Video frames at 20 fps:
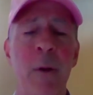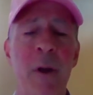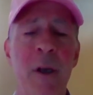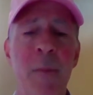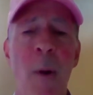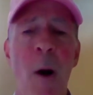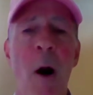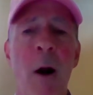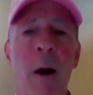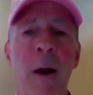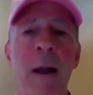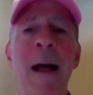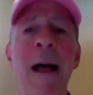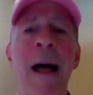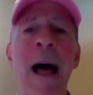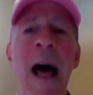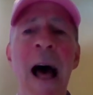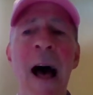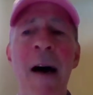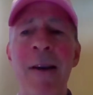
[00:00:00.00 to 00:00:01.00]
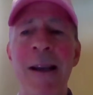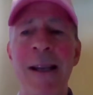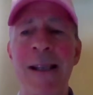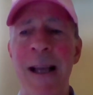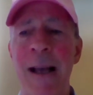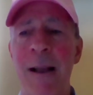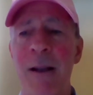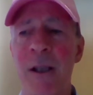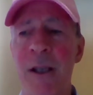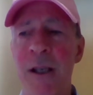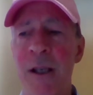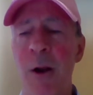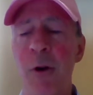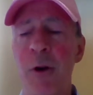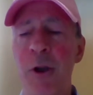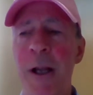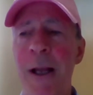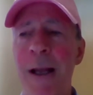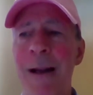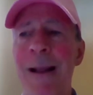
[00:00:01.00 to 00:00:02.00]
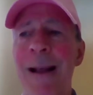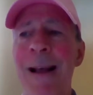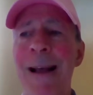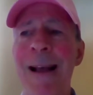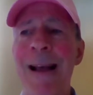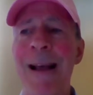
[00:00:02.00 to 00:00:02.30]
Louis Park, have a sales associate